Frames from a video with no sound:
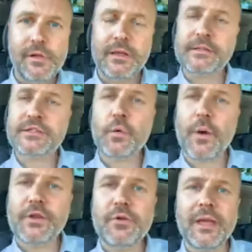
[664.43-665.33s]
And so
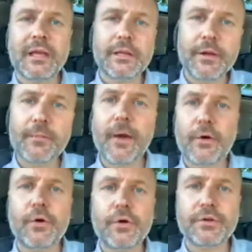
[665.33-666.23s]
when you get clear
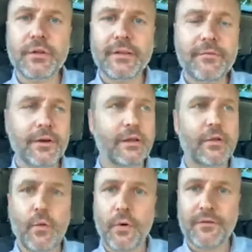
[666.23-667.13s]
about who you're
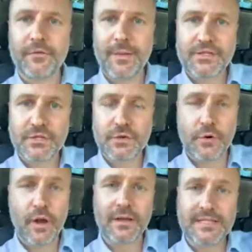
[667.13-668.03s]
delivering your information,
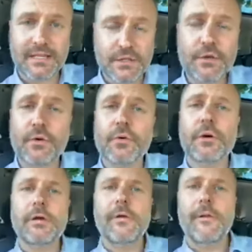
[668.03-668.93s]
your content to,
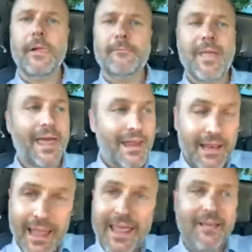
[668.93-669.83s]
and it
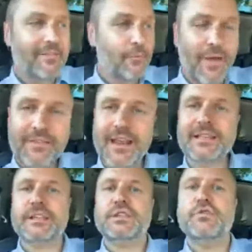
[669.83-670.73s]
lands and
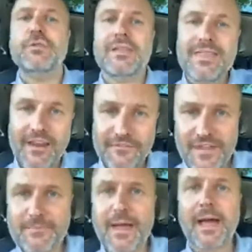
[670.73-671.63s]
resonates and you get that
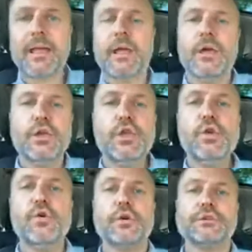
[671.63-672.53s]
feedback,
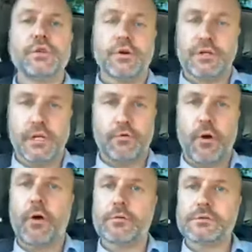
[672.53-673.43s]
your certainty
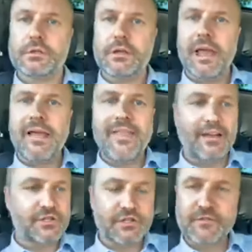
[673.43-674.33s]
grows. And
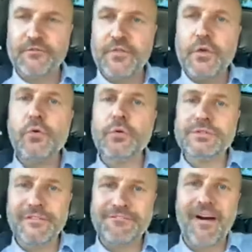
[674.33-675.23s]
that just
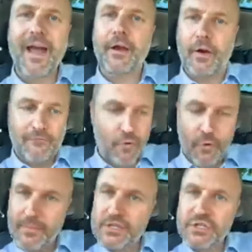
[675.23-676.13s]
fuels the fire of
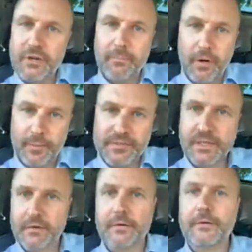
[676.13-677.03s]
your mission and purpose
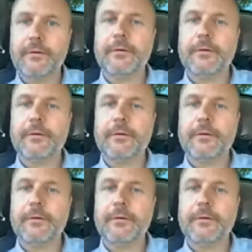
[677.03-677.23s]
here.